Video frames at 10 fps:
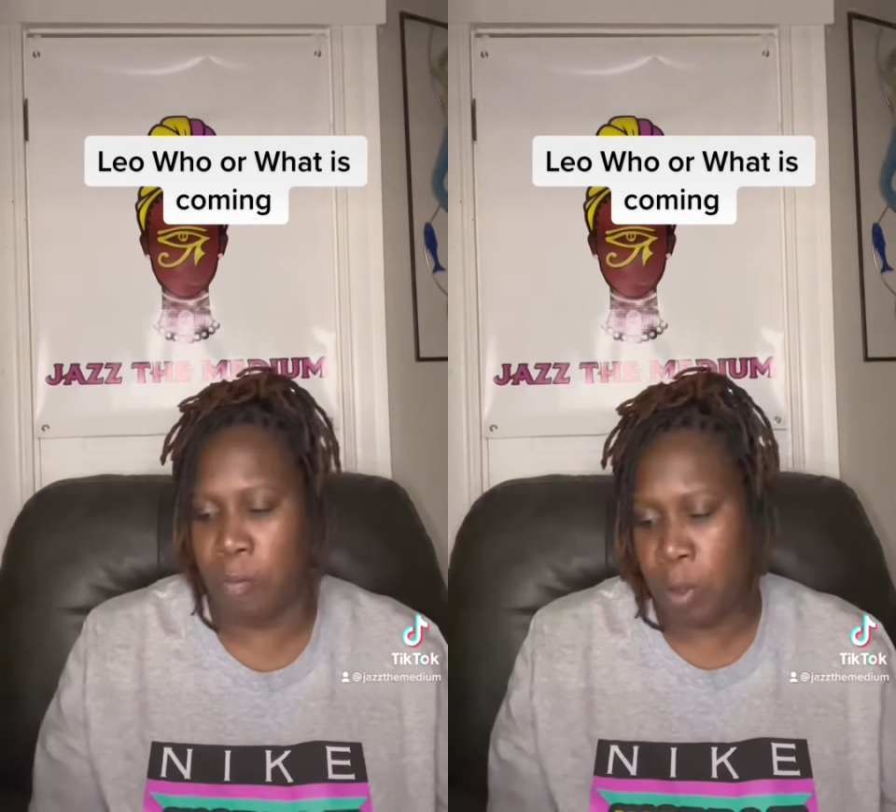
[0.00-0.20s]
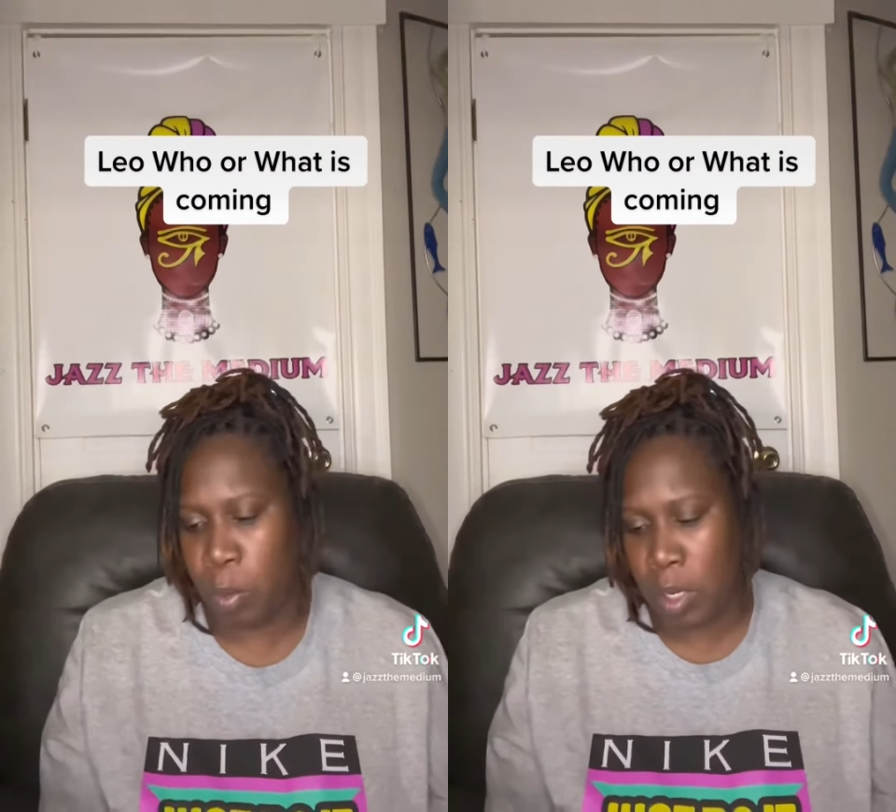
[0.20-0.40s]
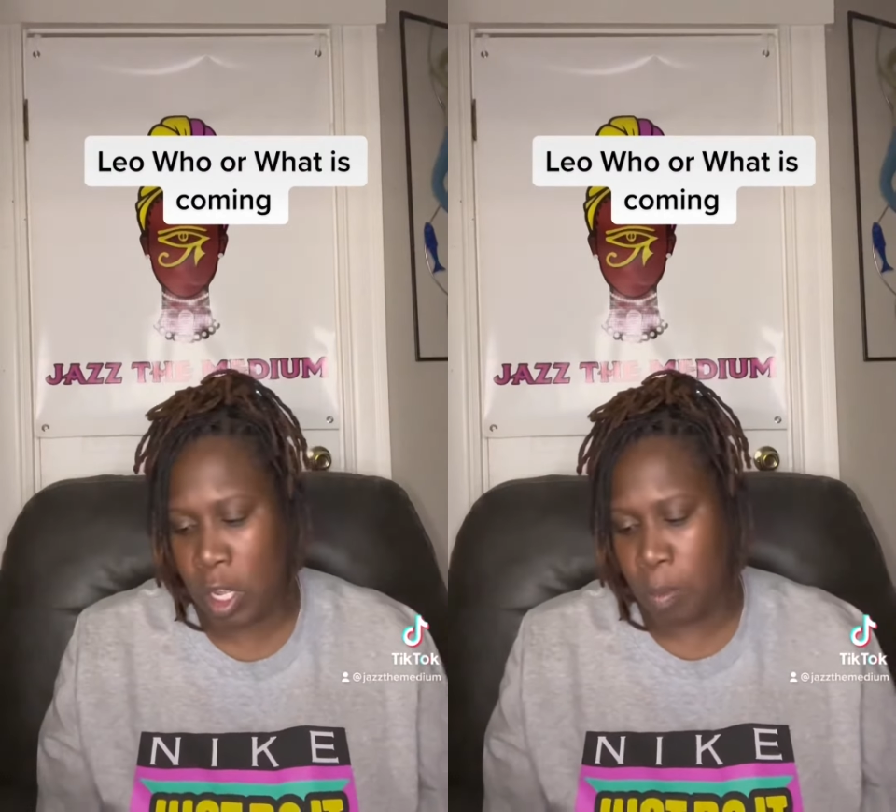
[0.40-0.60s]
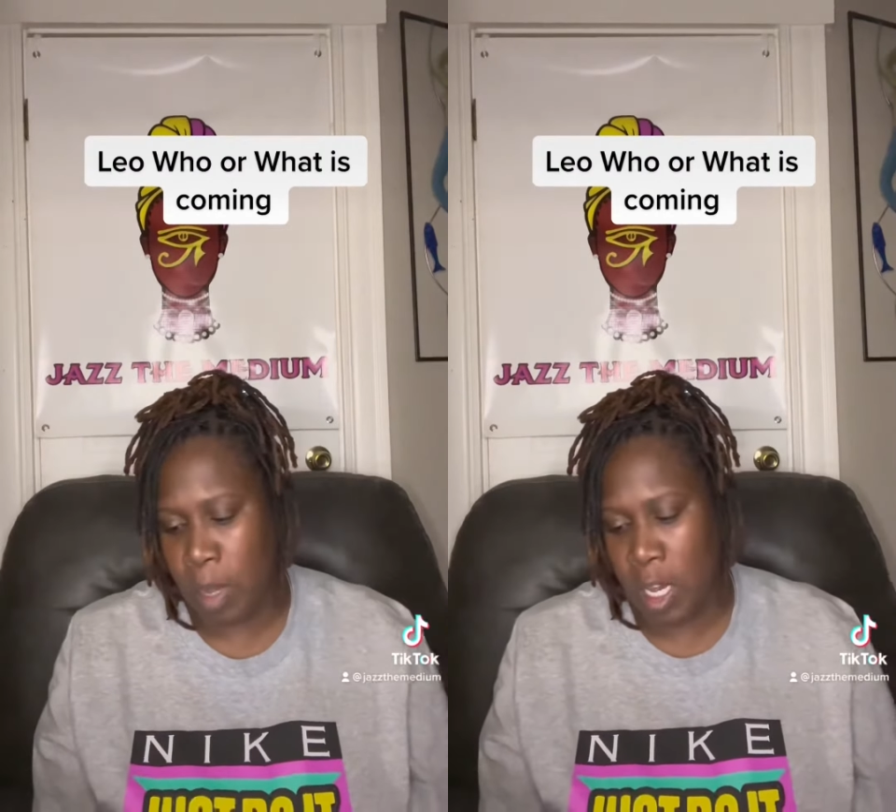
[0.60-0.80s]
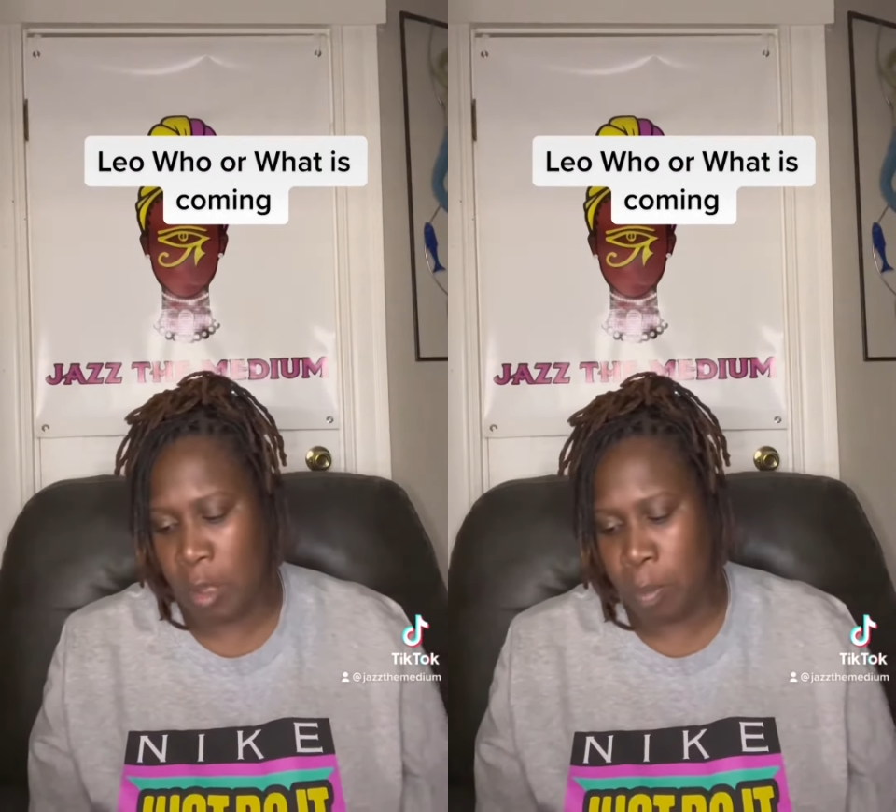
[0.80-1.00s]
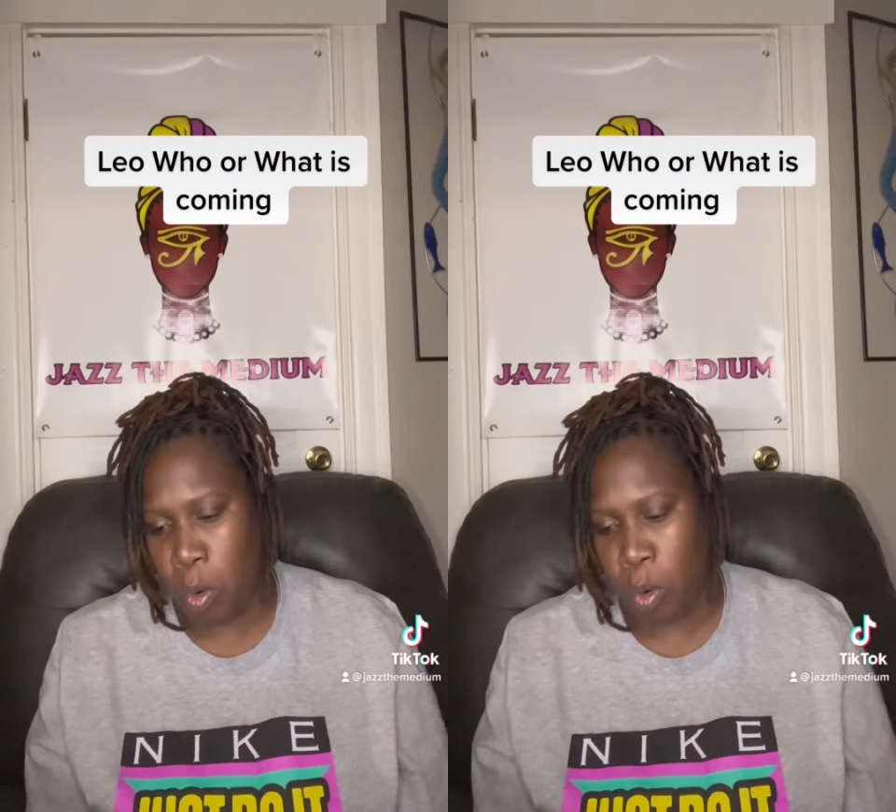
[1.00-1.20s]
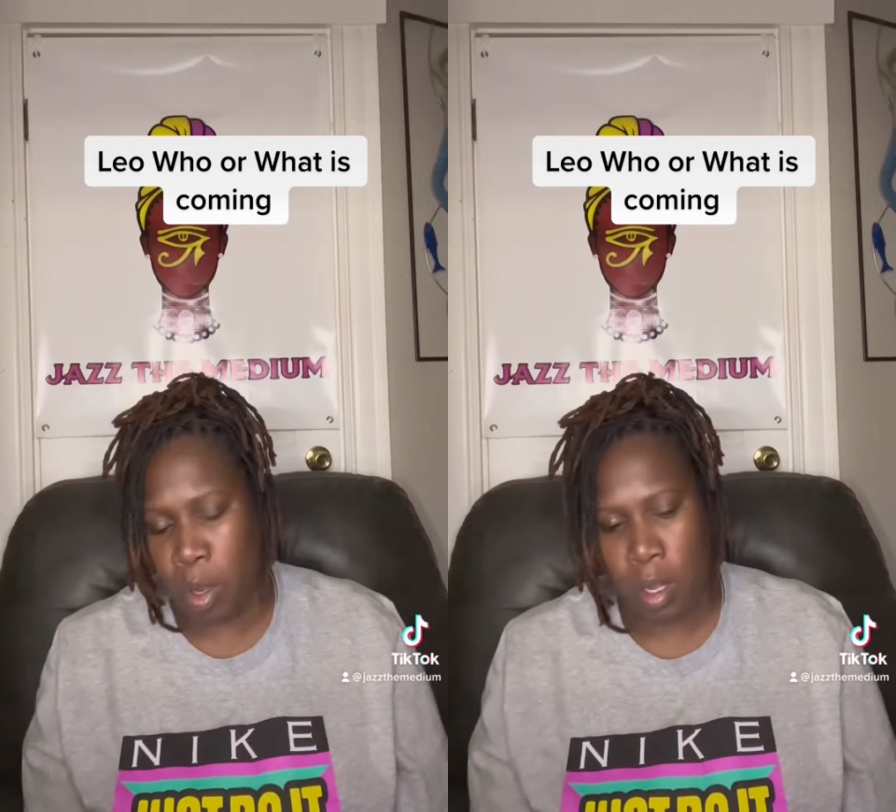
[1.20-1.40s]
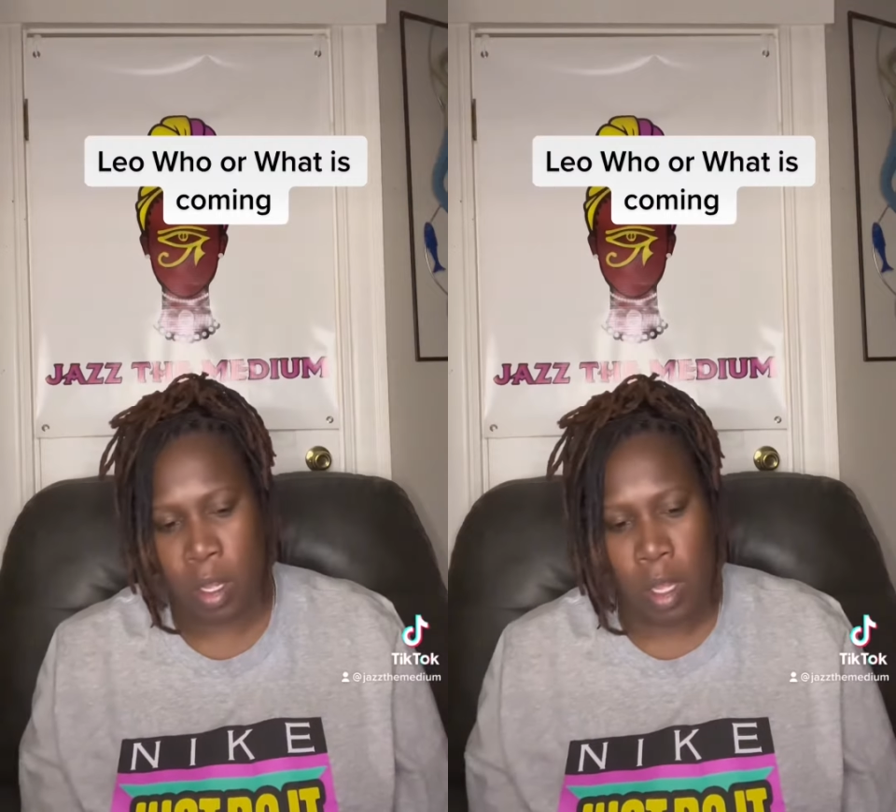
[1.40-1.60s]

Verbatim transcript: viewing them anymore.